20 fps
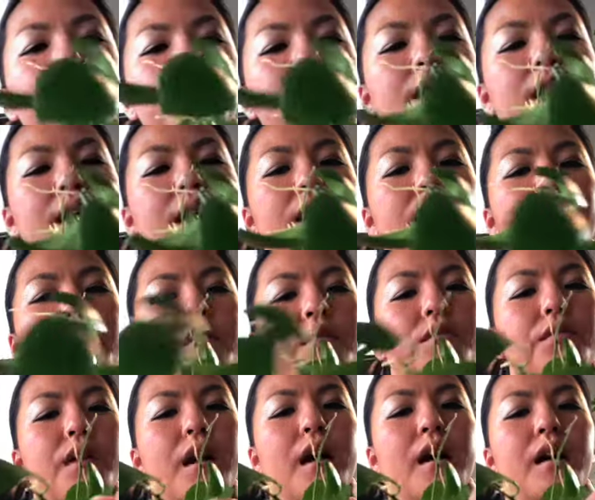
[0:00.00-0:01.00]
like
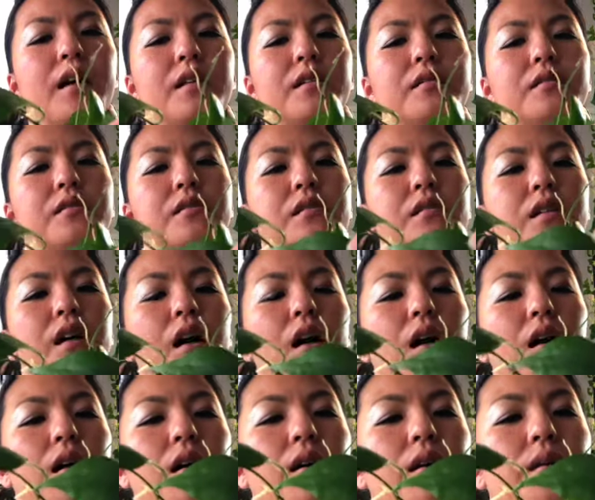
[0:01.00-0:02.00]
round,
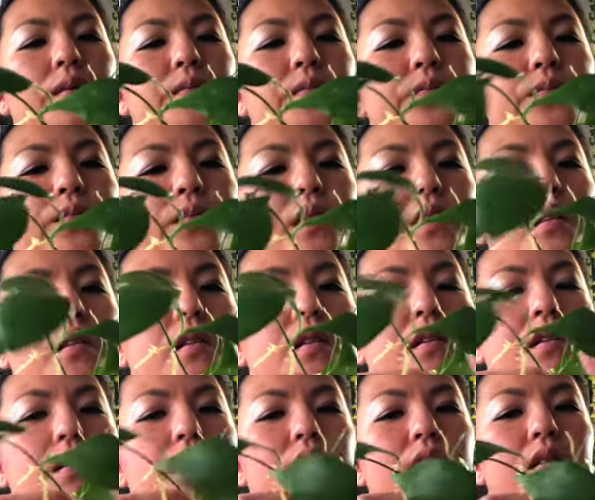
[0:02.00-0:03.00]
I
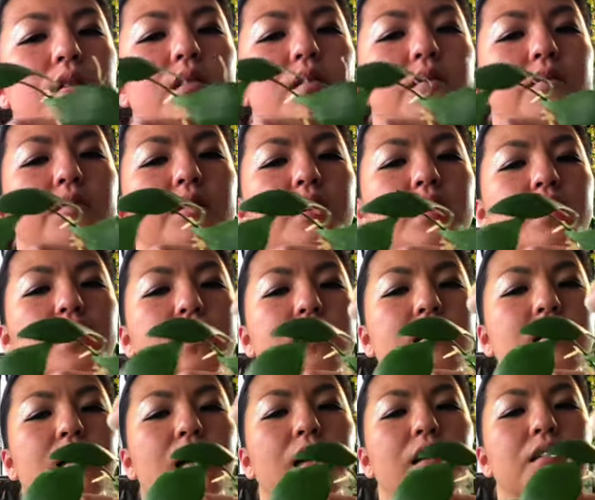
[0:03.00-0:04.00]
don't know
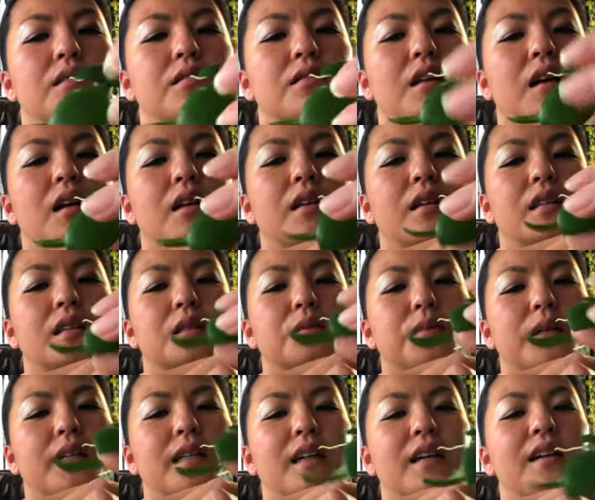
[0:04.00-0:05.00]
how to
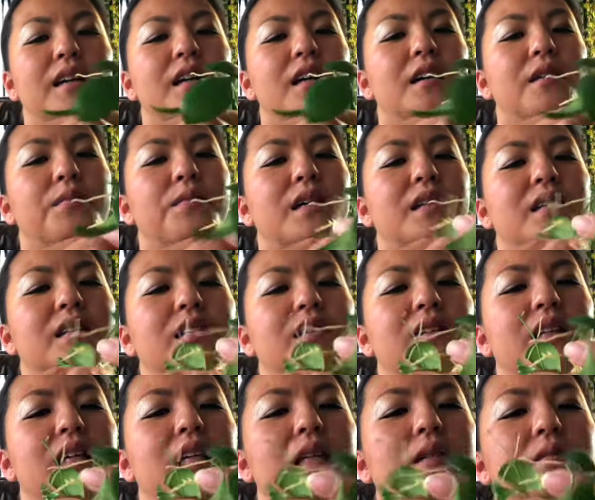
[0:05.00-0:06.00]
explain it, but the
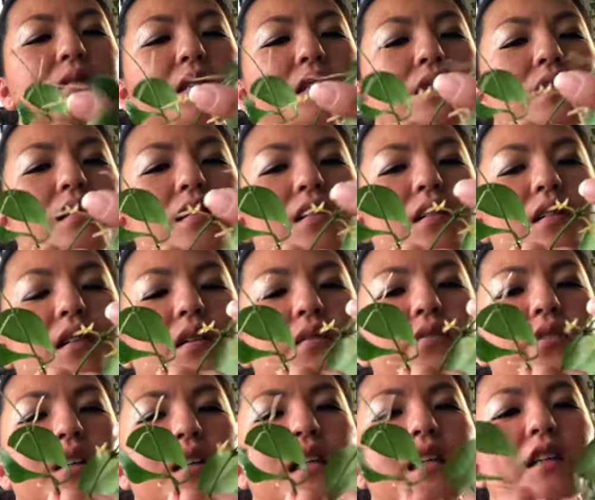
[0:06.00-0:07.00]
leaves are
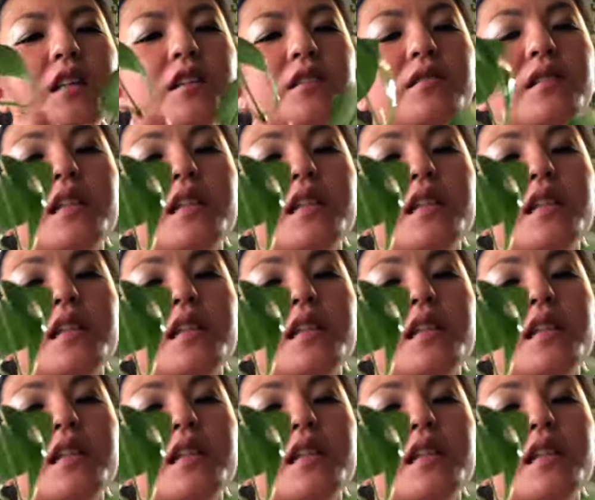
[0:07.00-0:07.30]
very cute.